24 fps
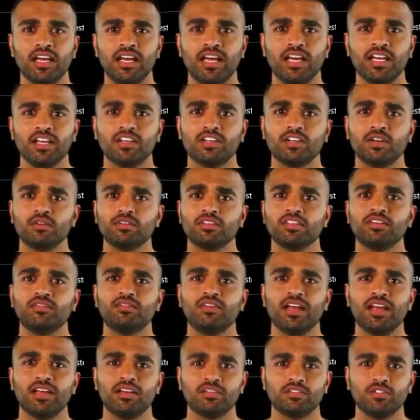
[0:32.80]
and choose the
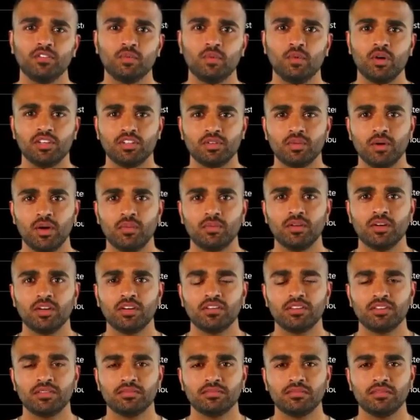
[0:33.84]
files you want to
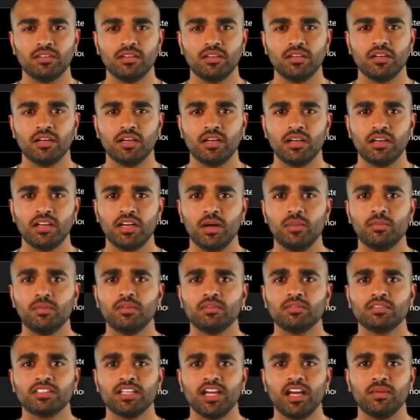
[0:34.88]
upload. The
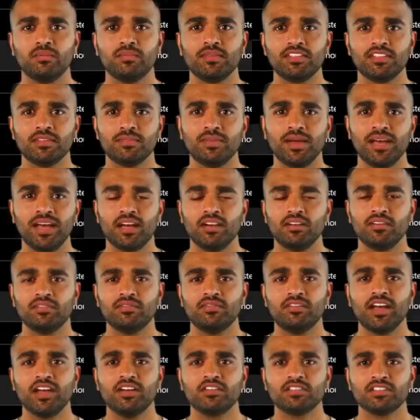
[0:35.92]
upload time is depending on the
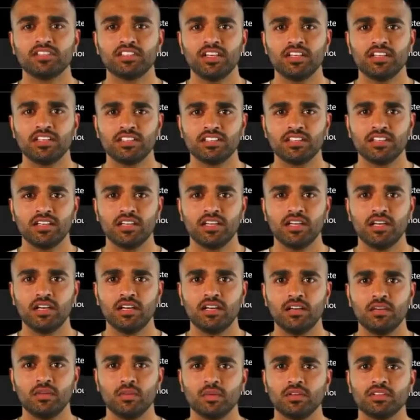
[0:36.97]
file size.
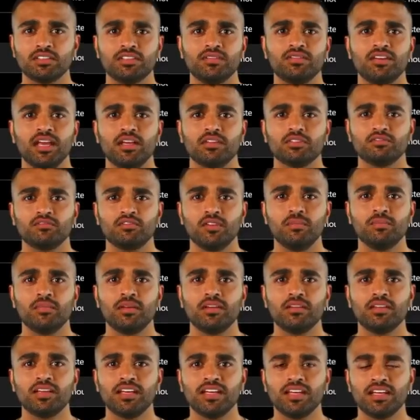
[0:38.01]
Once the files are
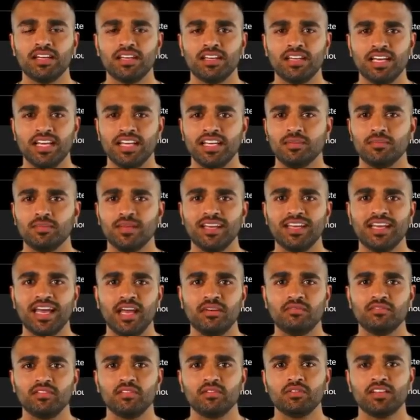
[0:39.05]
uploaded, they can be
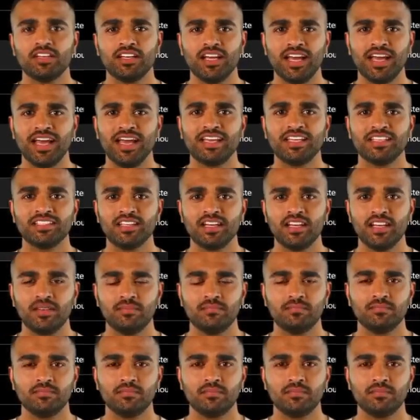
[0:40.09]
downloaded at any time.